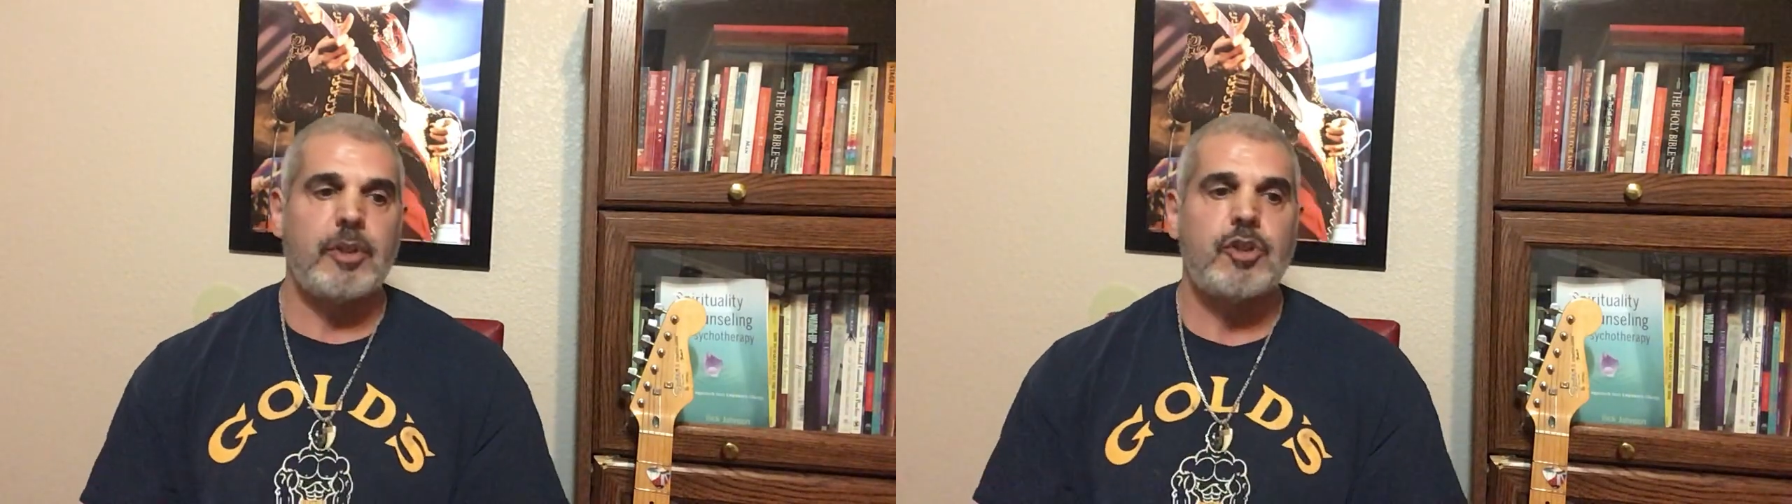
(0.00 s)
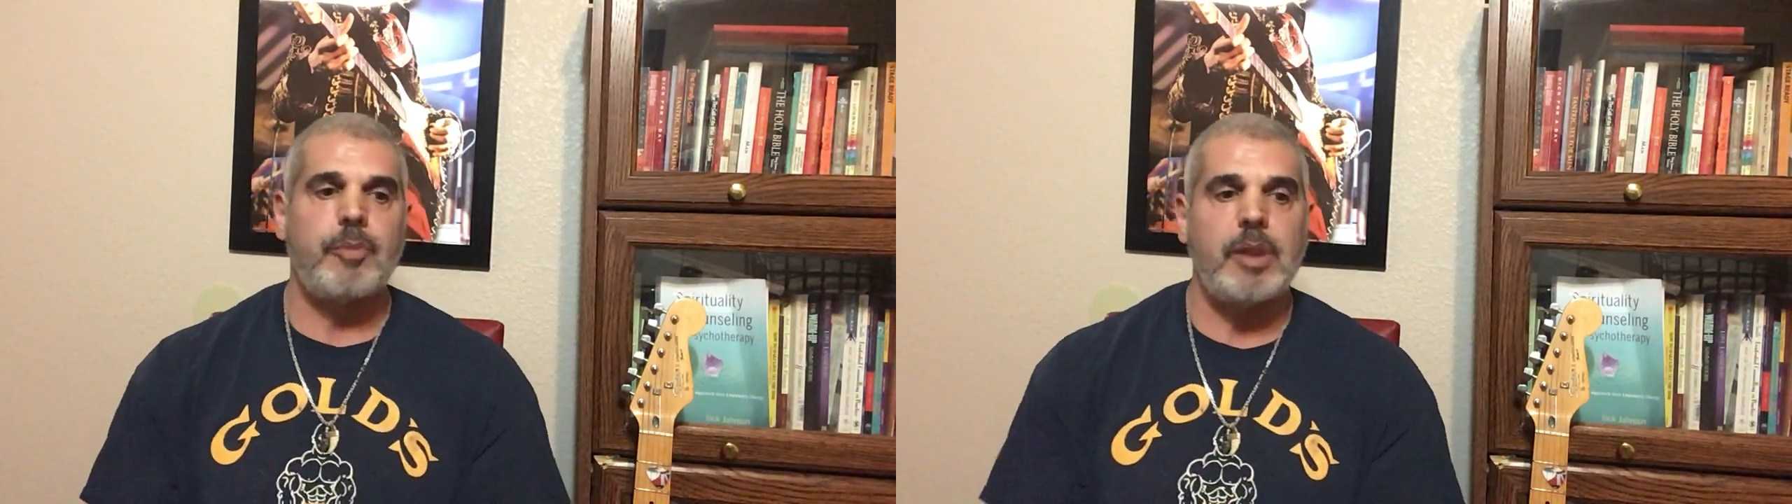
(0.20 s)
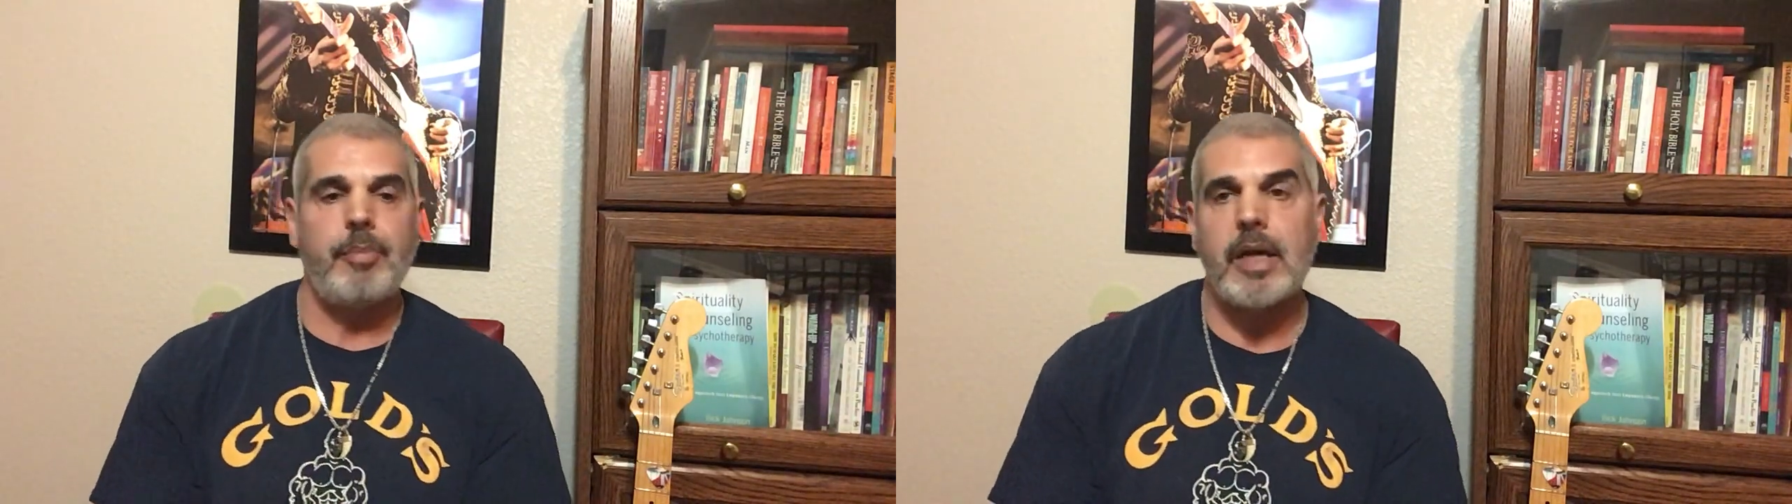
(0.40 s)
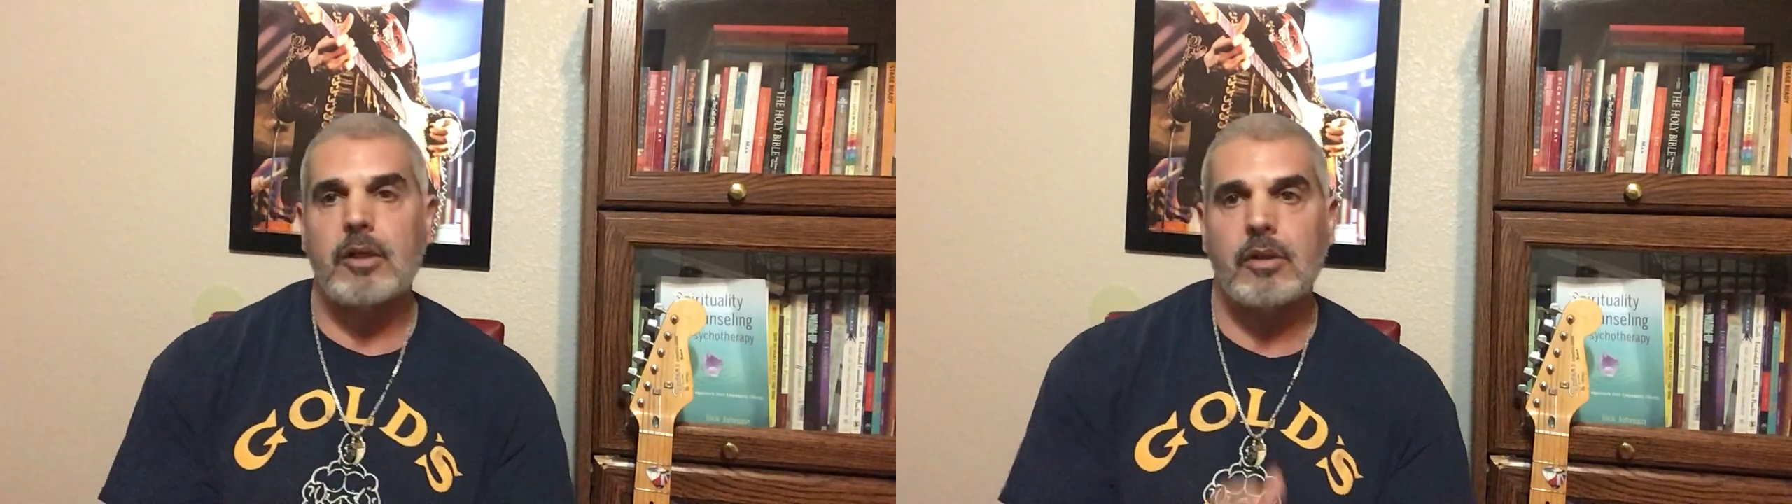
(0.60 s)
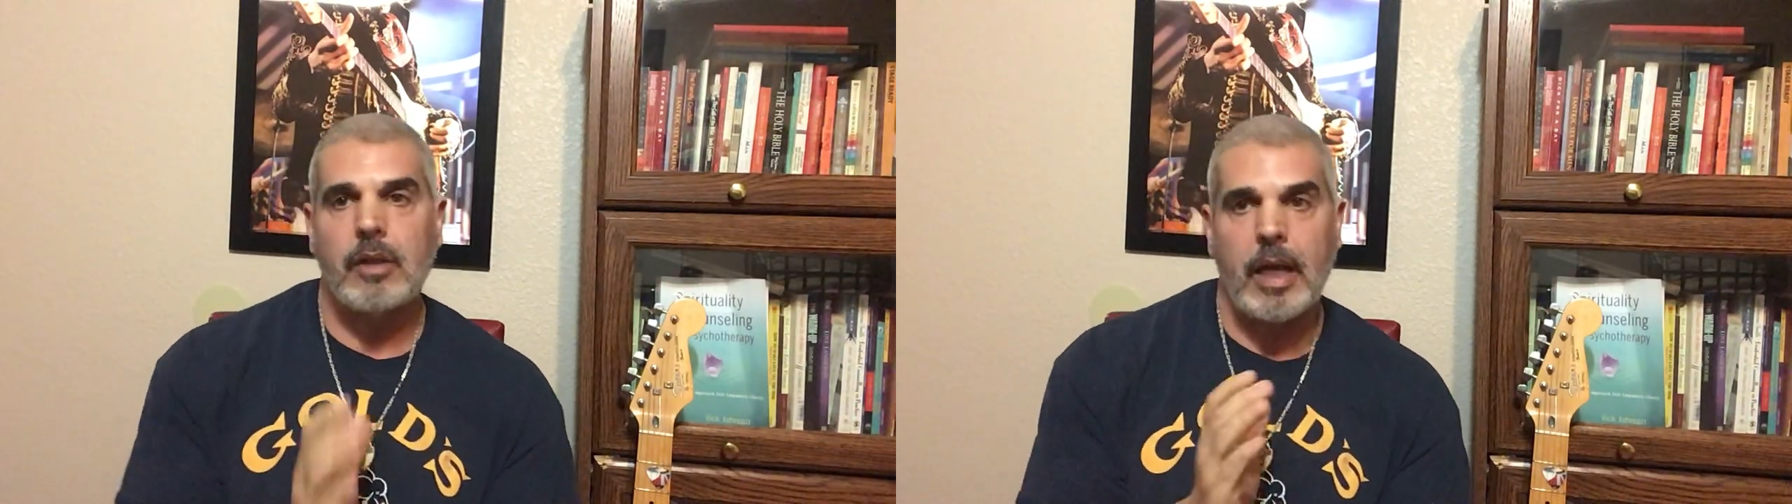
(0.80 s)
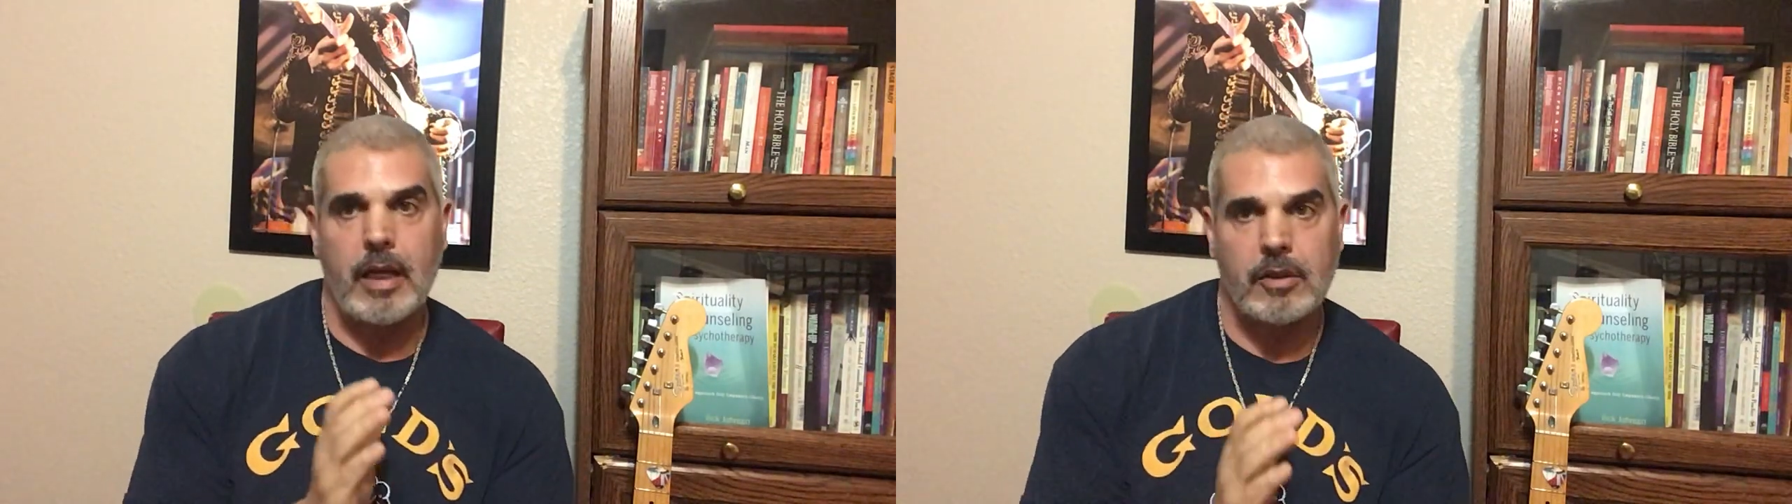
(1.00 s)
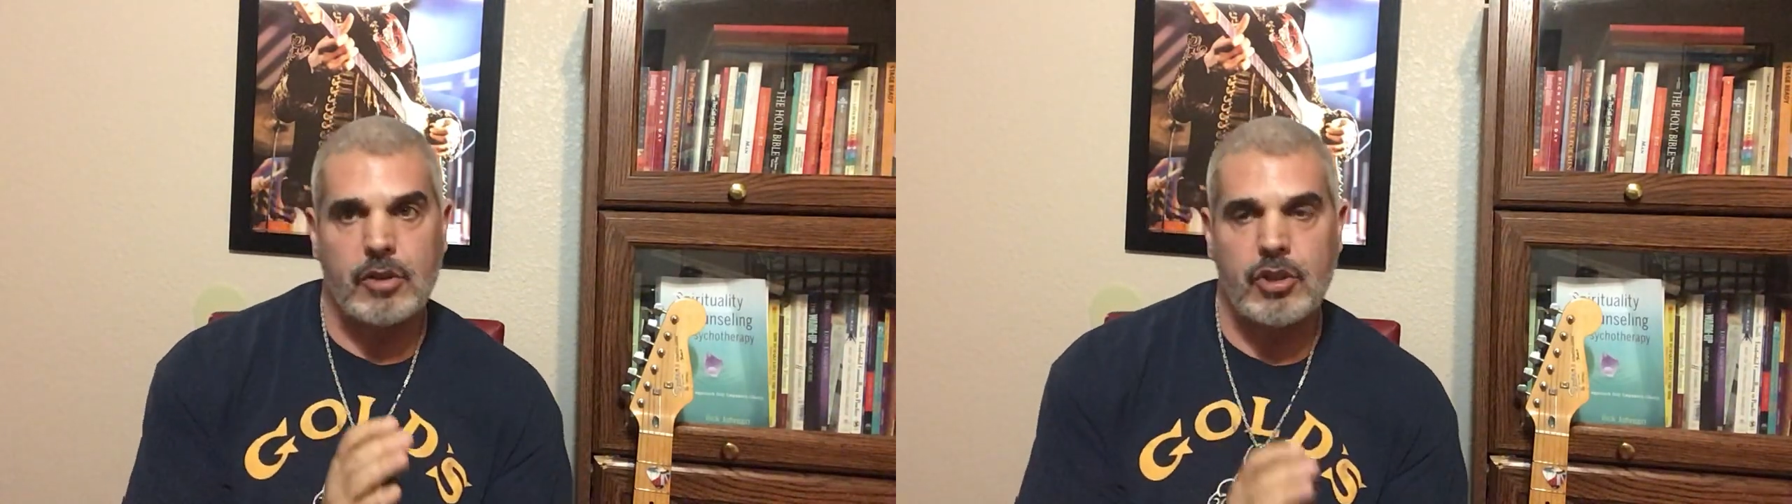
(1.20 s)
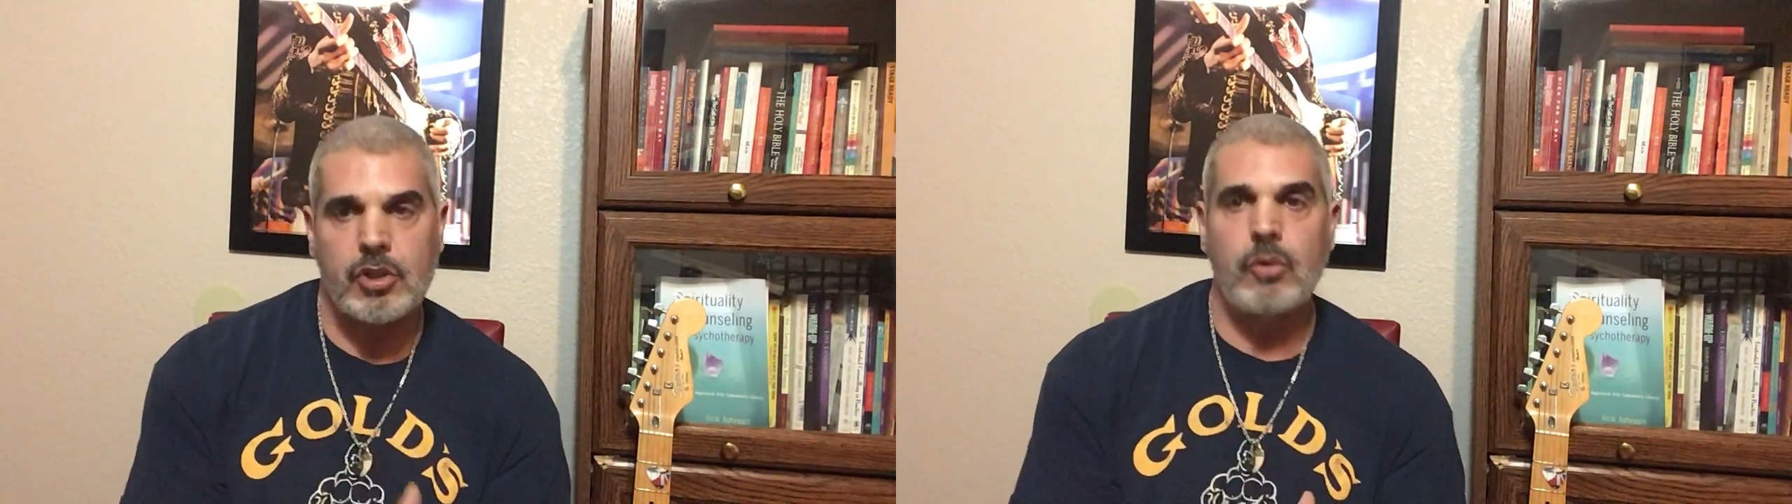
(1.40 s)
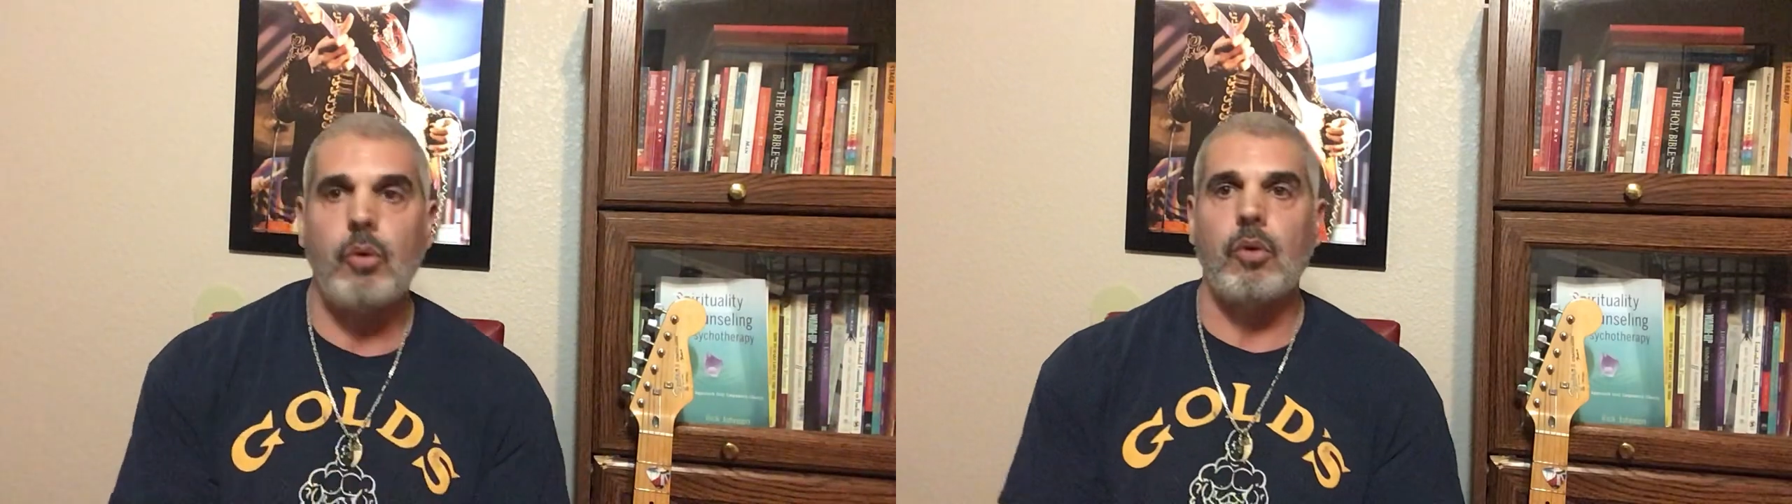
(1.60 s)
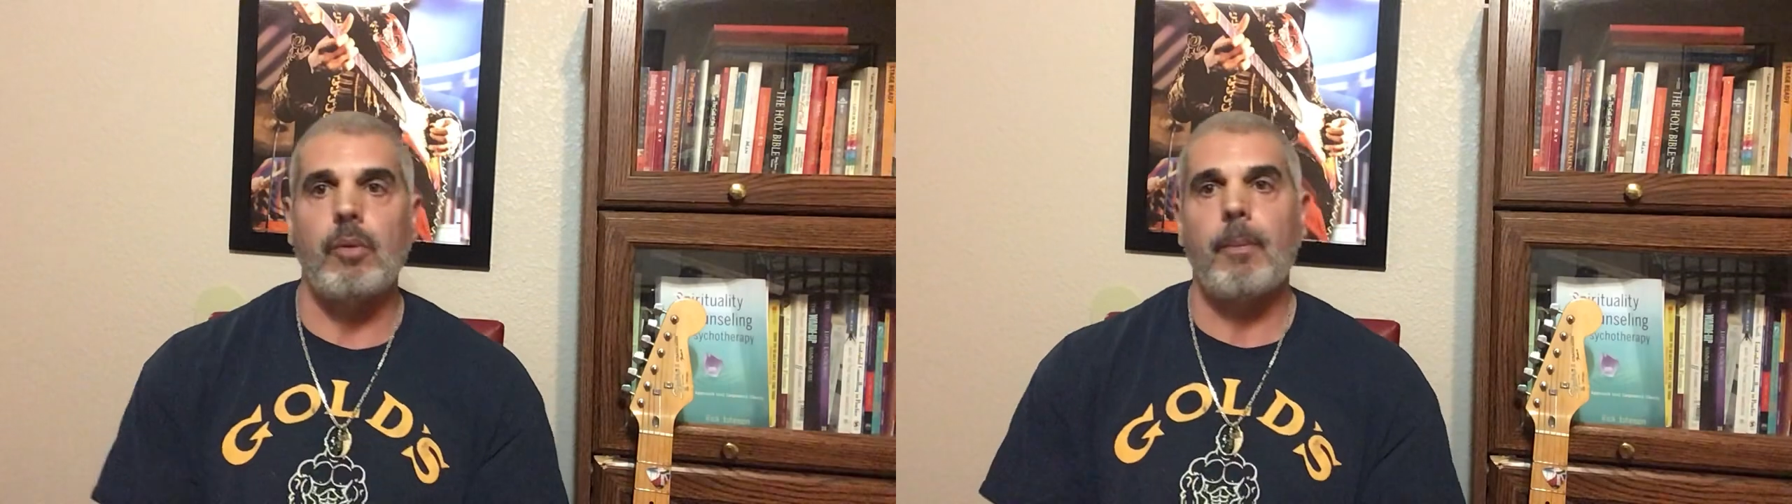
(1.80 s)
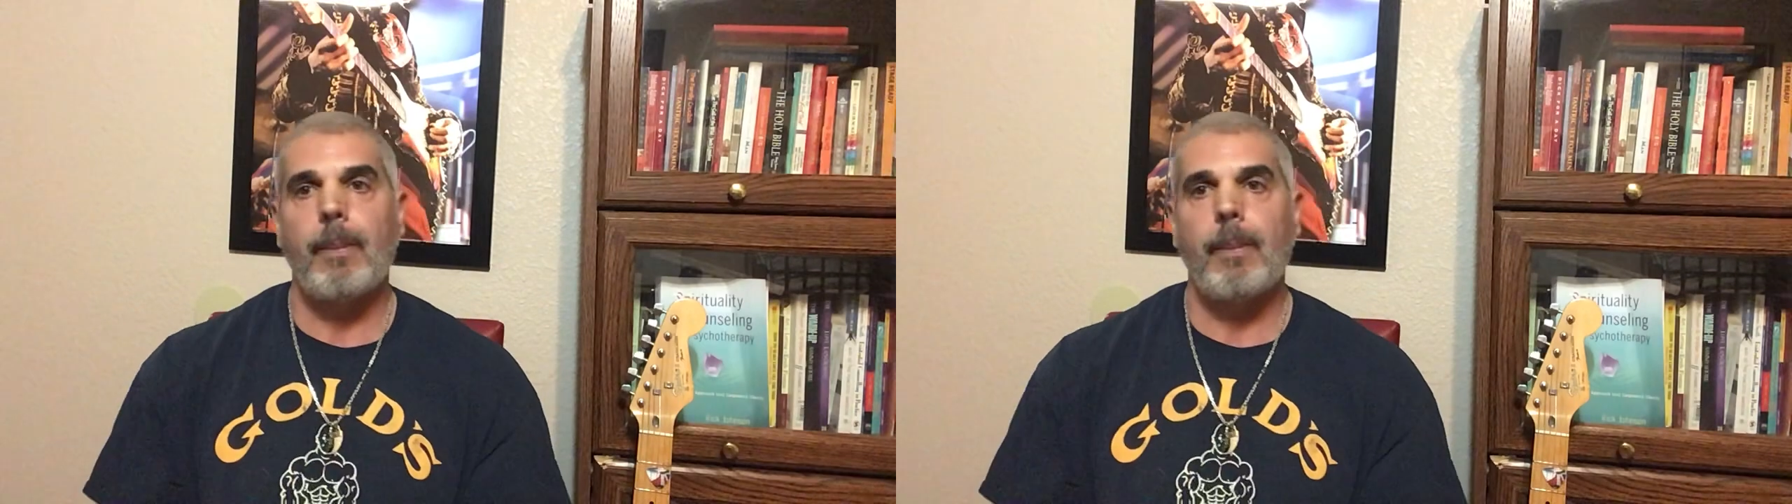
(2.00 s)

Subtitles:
to be better at school?